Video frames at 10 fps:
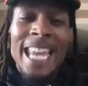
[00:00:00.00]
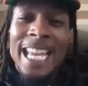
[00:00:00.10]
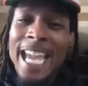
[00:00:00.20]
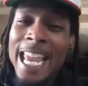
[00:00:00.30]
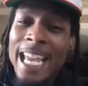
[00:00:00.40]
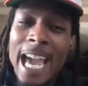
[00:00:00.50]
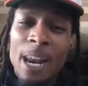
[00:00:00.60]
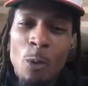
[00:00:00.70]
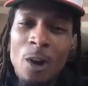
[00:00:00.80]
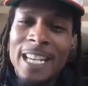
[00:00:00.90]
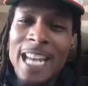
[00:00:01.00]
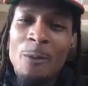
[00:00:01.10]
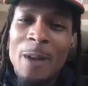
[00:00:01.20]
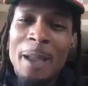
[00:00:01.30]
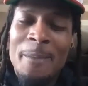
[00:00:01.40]
And it and it kind of worked that
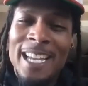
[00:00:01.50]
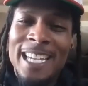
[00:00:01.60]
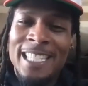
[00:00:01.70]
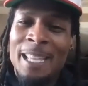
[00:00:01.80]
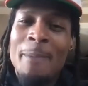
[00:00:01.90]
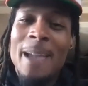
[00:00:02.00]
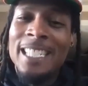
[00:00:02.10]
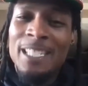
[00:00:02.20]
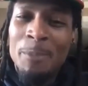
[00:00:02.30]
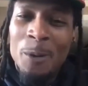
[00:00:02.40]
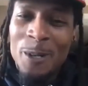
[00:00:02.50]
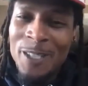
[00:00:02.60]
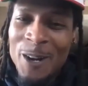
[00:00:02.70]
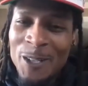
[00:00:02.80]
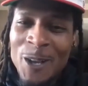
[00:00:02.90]
way because the message boards
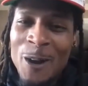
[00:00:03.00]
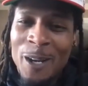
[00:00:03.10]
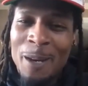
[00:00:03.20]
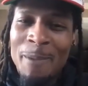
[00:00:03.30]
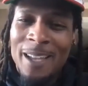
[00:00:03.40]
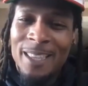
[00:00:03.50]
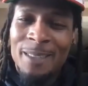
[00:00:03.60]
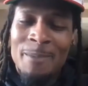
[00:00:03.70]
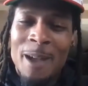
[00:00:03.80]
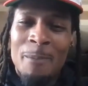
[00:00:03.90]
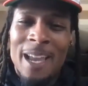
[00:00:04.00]
start talking about about